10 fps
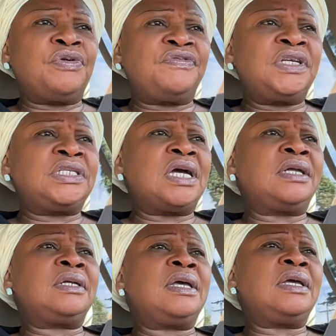of it
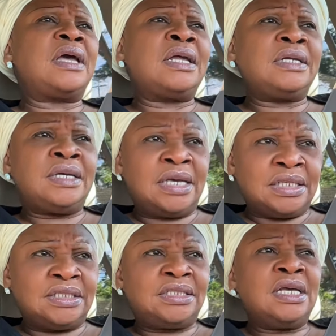and
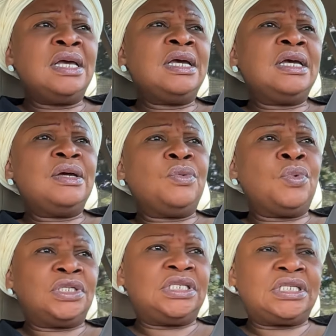get
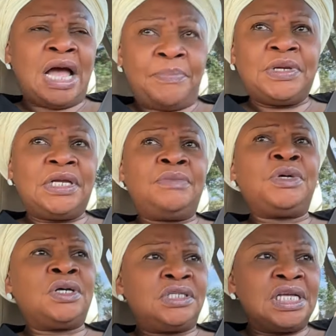what is happening,
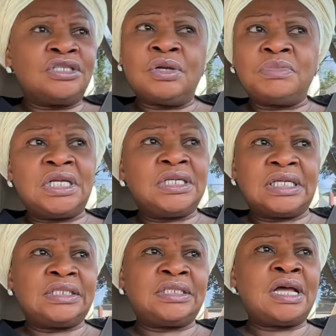because there's something
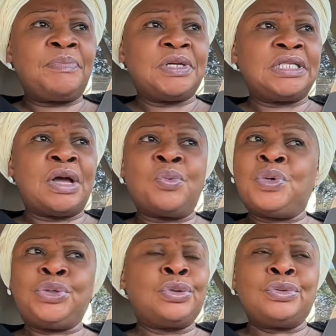that is happening that
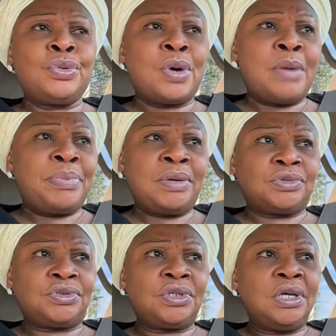we don't know
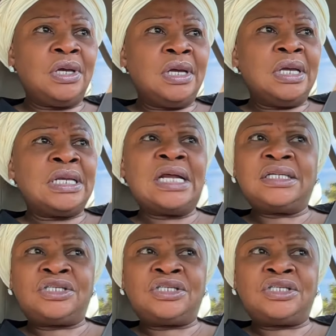about. There is